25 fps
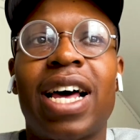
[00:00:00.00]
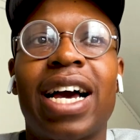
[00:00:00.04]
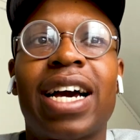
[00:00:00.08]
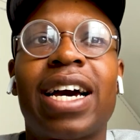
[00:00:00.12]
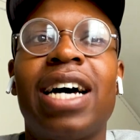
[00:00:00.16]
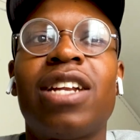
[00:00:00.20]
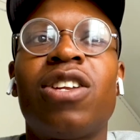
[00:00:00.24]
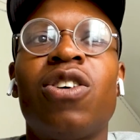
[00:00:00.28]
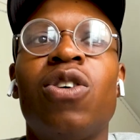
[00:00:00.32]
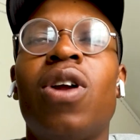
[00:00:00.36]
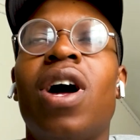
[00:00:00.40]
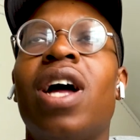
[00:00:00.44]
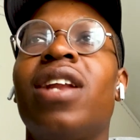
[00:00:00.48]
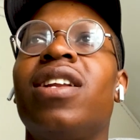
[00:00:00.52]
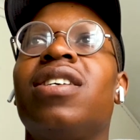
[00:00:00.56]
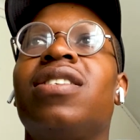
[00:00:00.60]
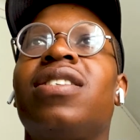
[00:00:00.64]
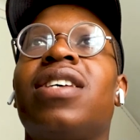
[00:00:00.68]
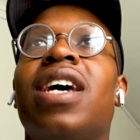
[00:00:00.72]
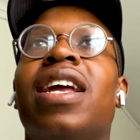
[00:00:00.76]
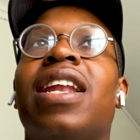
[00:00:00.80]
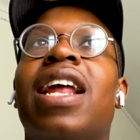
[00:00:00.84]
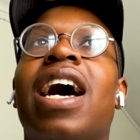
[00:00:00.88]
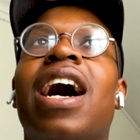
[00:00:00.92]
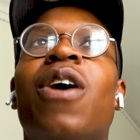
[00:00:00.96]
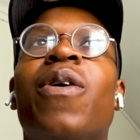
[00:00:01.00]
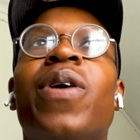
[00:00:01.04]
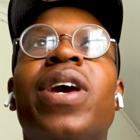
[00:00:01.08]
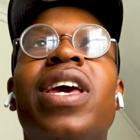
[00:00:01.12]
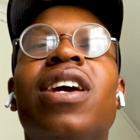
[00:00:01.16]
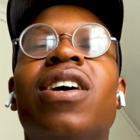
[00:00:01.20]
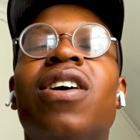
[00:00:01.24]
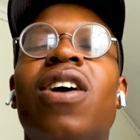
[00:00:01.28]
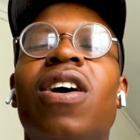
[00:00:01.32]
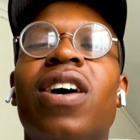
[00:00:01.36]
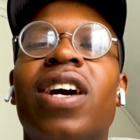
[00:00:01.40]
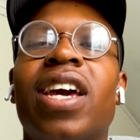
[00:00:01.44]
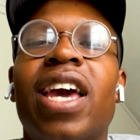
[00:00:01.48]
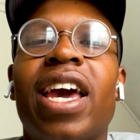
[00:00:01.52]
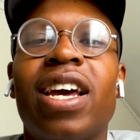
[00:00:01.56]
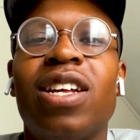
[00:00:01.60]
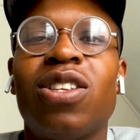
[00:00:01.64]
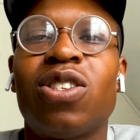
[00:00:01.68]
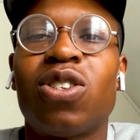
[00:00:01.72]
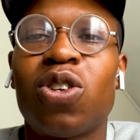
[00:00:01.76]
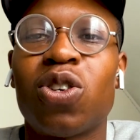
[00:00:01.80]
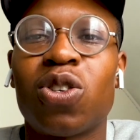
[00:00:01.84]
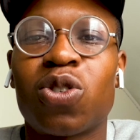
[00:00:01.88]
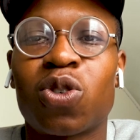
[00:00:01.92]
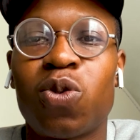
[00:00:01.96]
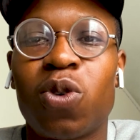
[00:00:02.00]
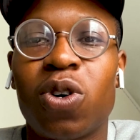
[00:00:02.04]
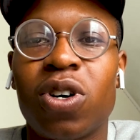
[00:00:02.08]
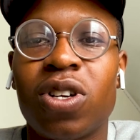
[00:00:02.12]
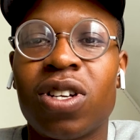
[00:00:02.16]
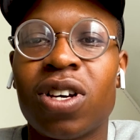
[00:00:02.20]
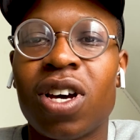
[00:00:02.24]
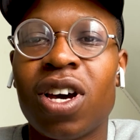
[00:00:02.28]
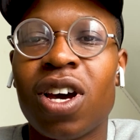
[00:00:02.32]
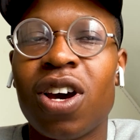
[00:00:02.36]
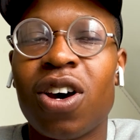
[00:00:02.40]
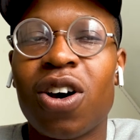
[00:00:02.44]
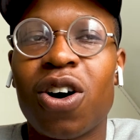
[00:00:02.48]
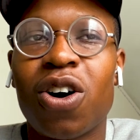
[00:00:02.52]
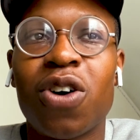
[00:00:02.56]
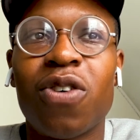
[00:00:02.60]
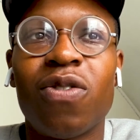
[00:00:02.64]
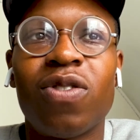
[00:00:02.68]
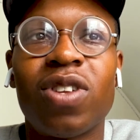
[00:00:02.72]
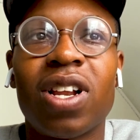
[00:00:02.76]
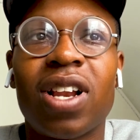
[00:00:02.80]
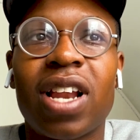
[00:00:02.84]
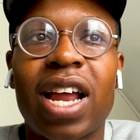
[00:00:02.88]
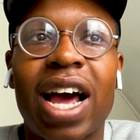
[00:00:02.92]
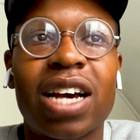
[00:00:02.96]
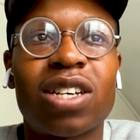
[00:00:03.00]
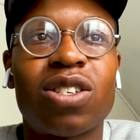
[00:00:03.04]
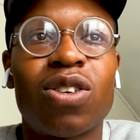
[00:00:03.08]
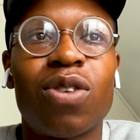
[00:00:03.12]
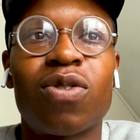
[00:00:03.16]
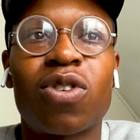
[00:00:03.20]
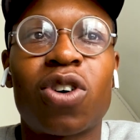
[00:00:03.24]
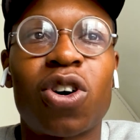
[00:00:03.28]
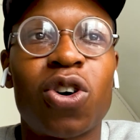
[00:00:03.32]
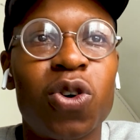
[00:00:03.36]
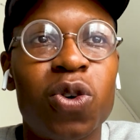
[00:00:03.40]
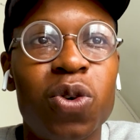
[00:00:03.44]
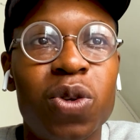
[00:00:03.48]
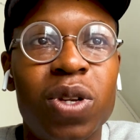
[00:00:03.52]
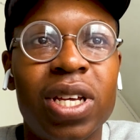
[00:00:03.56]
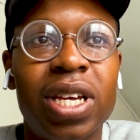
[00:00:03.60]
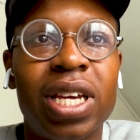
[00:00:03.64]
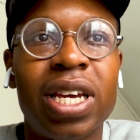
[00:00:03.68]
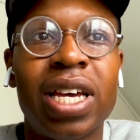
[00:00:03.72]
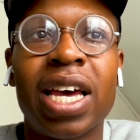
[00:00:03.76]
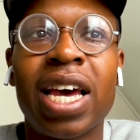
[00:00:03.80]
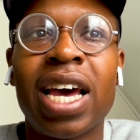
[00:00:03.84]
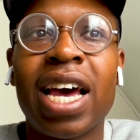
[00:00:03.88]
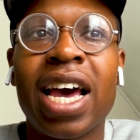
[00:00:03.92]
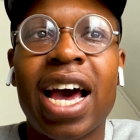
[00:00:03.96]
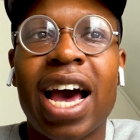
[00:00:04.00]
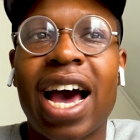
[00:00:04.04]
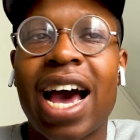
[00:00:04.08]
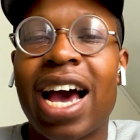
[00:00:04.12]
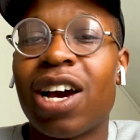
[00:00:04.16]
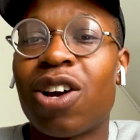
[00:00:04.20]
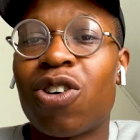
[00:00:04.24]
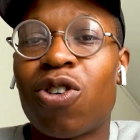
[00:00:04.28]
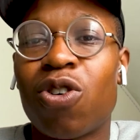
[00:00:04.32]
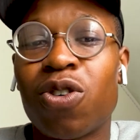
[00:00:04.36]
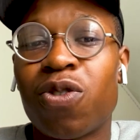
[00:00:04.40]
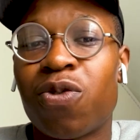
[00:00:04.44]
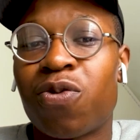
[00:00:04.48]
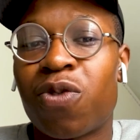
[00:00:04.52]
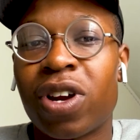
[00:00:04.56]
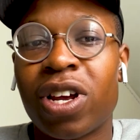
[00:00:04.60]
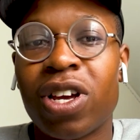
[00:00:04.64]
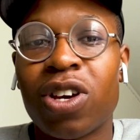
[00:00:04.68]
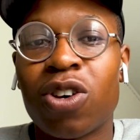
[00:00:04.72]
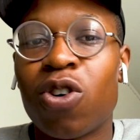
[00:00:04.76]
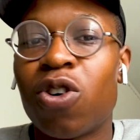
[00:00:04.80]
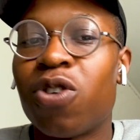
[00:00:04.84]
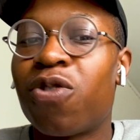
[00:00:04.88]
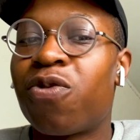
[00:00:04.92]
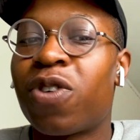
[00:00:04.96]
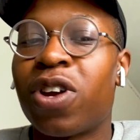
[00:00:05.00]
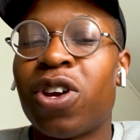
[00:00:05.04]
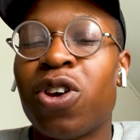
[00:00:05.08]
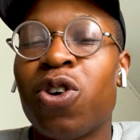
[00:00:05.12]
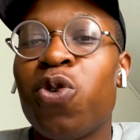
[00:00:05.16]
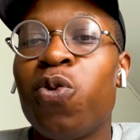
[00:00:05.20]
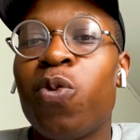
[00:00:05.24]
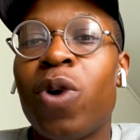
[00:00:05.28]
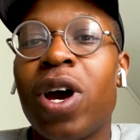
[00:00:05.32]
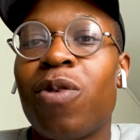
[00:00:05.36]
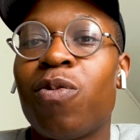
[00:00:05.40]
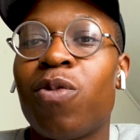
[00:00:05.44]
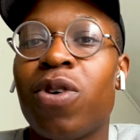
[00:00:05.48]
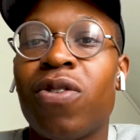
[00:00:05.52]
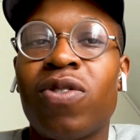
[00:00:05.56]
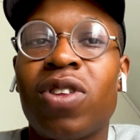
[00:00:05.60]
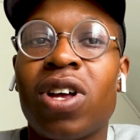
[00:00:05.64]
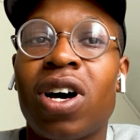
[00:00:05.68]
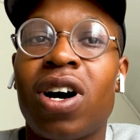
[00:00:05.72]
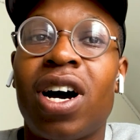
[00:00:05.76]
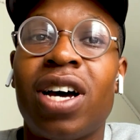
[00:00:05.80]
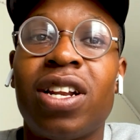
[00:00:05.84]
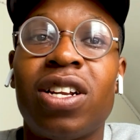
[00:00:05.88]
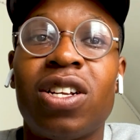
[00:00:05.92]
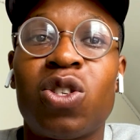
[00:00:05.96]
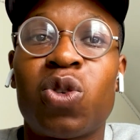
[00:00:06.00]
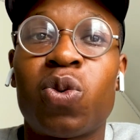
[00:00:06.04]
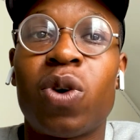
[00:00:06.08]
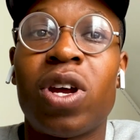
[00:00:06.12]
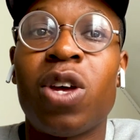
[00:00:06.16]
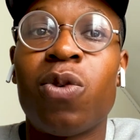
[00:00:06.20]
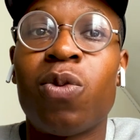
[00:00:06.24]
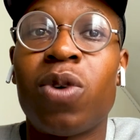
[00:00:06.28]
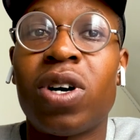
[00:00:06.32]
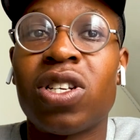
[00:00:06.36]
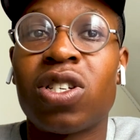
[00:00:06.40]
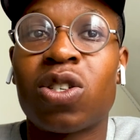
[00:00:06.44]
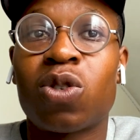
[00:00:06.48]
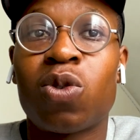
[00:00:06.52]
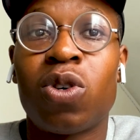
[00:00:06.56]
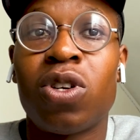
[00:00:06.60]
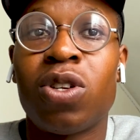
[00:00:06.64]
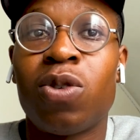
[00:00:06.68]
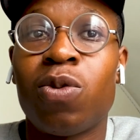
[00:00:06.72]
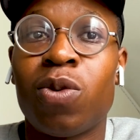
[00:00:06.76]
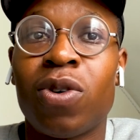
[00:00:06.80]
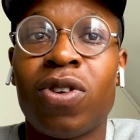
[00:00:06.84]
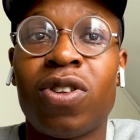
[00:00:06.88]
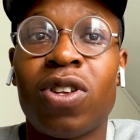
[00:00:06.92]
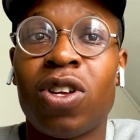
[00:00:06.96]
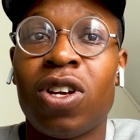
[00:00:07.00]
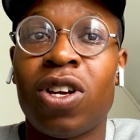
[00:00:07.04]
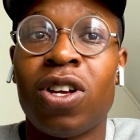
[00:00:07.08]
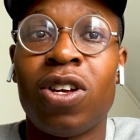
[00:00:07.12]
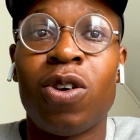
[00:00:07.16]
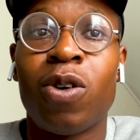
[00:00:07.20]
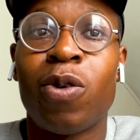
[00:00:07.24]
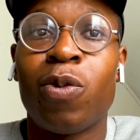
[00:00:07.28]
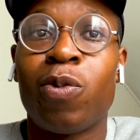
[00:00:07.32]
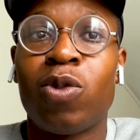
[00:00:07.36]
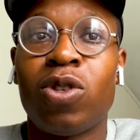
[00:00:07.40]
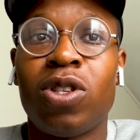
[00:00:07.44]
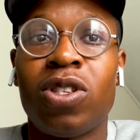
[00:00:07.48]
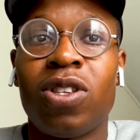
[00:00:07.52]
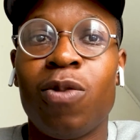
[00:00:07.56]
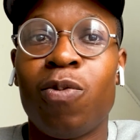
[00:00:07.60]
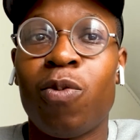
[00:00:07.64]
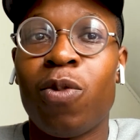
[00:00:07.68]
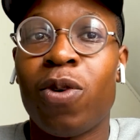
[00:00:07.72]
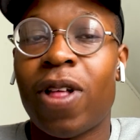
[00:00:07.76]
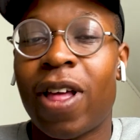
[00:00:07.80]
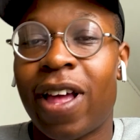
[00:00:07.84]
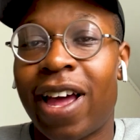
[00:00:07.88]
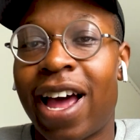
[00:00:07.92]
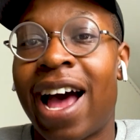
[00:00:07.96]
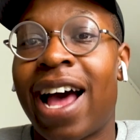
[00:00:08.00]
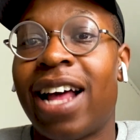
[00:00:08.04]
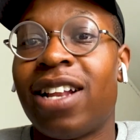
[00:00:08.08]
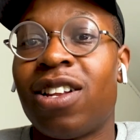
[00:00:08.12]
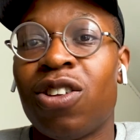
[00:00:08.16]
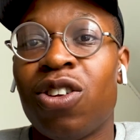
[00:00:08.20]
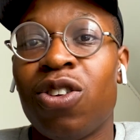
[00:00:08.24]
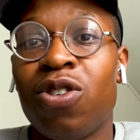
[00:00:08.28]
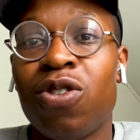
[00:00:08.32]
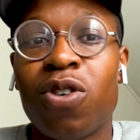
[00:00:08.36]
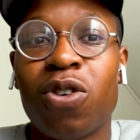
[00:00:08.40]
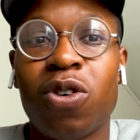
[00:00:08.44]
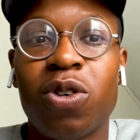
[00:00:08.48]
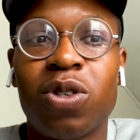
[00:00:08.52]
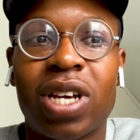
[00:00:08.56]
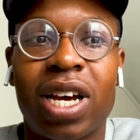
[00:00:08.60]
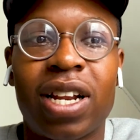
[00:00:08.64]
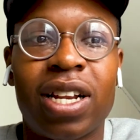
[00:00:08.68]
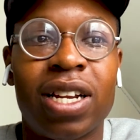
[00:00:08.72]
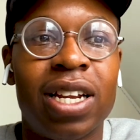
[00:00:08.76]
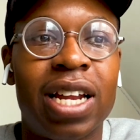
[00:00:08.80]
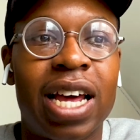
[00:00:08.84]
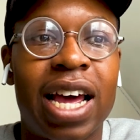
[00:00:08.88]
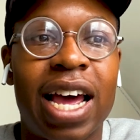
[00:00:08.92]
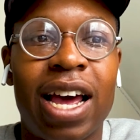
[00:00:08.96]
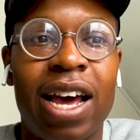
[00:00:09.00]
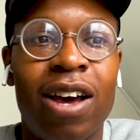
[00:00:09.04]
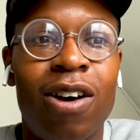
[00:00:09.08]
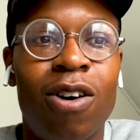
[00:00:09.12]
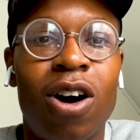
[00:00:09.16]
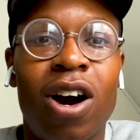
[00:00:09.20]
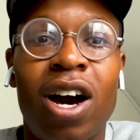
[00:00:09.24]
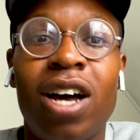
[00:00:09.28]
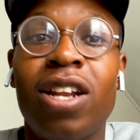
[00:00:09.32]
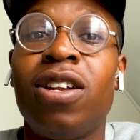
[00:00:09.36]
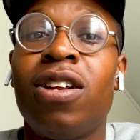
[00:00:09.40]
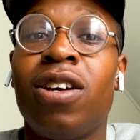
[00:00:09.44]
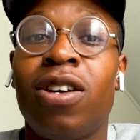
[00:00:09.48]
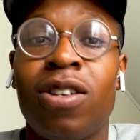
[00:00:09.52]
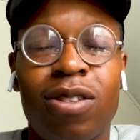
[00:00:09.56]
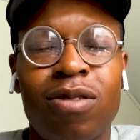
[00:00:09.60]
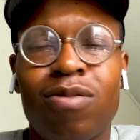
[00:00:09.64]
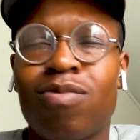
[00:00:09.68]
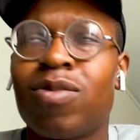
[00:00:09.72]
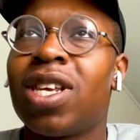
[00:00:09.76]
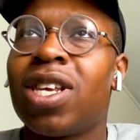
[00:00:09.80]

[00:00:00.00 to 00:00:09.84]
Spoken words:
Like, I don't understand how he can't get into the squad over the likes of Cody and Godfrey, who went with the under-21 squad with at the Euros and under